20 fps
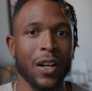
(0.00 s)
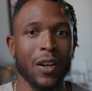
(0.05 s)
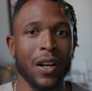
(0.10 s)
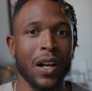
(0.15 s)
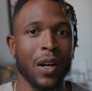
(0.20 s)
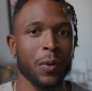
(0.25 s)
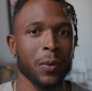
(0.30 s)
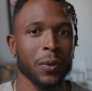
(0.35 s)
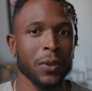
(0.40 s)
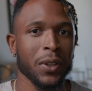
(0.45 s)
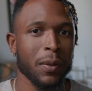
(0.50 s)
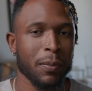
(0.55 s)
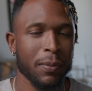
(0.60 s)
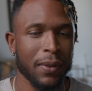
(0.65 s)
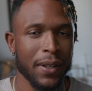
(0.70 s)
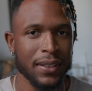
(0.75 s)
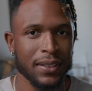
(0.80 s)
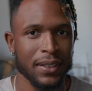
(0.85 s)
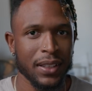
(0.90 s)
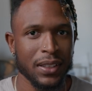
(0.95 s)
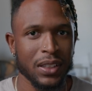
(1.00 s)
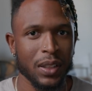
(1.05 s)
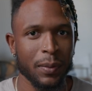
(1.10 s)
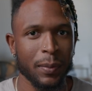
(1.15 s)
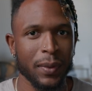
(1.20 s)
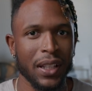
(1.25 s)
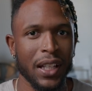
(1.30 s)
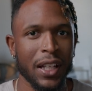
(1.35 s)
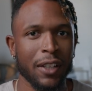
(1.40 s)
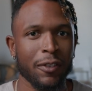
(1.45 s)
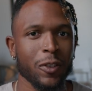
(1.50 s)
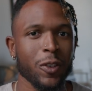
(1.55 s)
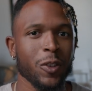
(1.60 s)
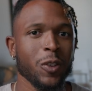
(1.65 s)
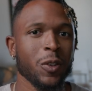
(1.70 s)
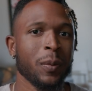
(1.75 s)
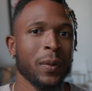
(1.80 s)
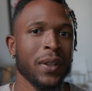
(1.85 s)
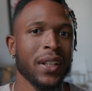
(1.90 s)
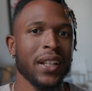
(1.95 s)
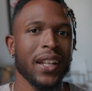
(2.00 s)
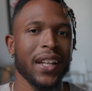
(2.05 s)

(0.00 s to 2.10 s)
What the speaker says: how I would process them in Lightroom,